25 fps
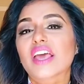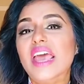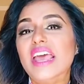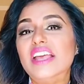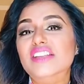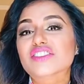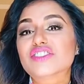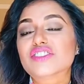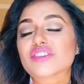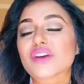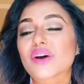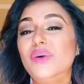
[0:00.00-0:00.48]

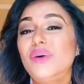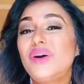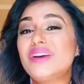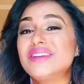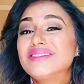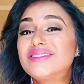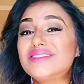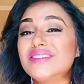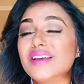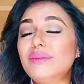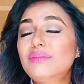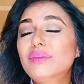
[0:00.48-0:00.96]
And so
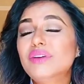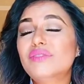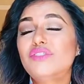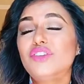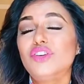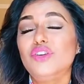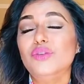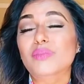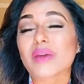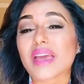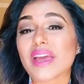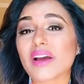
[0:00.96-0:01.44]
some
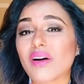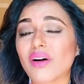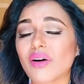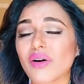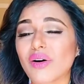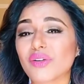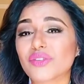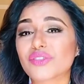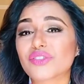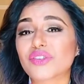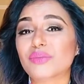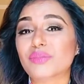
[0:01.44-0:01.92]
of you may
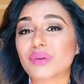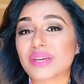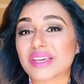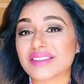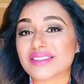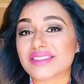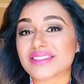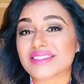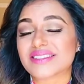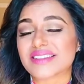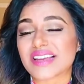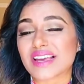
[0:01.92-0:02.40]
also be
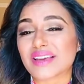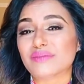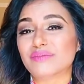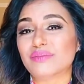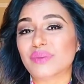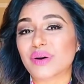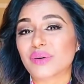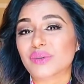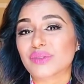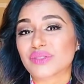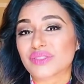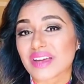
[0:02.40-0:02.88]
in the same
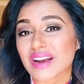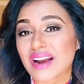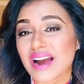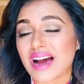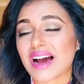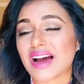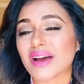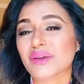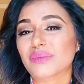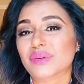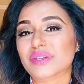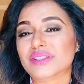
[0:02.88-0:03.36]
boat that
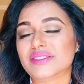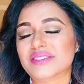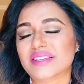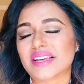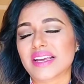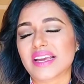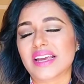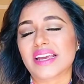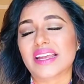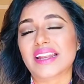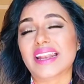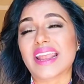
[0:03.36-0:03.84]
I was
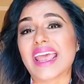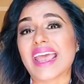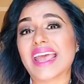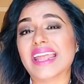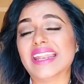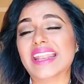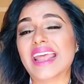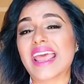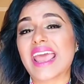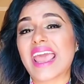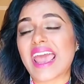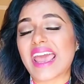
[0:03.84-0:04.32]
in,
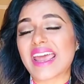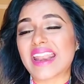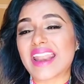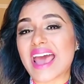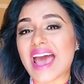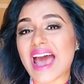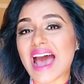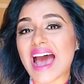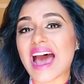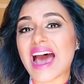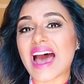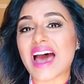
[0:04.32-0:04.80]
and and
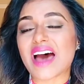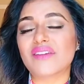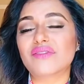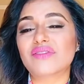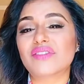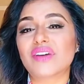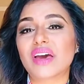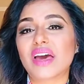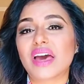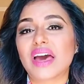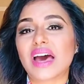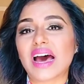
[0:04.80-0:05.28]
have